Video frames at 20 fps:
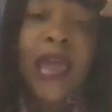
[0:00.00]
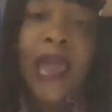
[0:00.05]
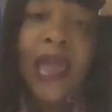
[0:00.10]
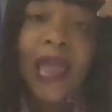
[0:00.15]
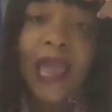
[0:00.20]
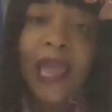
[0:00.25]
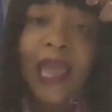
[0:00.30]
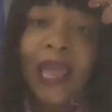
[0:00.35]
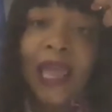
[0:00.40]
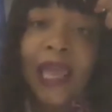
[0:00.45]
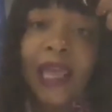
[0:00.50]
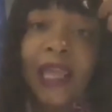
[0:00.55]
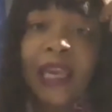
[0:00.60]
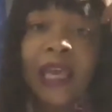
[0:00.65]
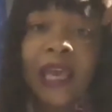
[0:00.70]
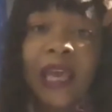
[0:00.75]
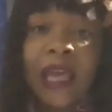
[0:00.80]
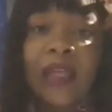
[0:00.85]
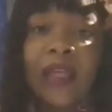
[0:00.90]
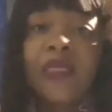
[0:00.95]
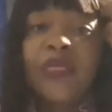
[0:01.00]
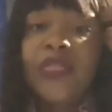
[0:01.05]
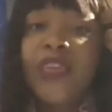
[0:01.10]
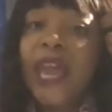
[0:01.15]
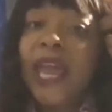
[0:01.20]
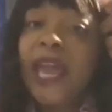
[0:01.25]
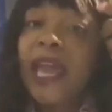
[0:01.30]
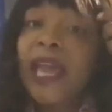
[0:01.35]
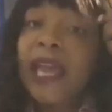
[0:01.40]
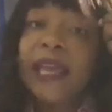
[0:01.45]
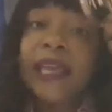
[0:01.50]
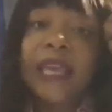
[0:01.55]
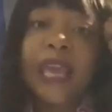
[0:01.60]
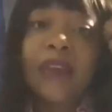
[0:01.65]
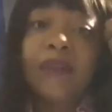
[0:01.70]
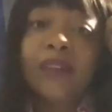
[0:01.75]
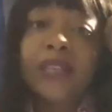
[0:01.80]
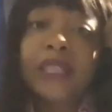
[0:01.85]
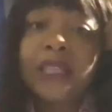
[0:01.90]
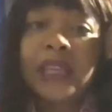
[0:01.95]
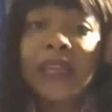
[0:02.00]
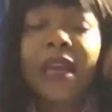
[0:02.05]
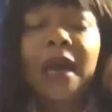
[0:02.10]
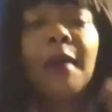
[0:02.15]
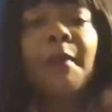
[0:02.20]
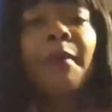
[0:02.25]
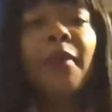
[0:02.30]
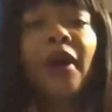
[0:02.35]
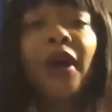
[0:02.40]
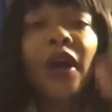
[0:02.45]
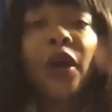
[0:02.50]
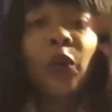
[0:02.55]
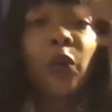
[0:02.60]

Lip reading: and they gave us the number,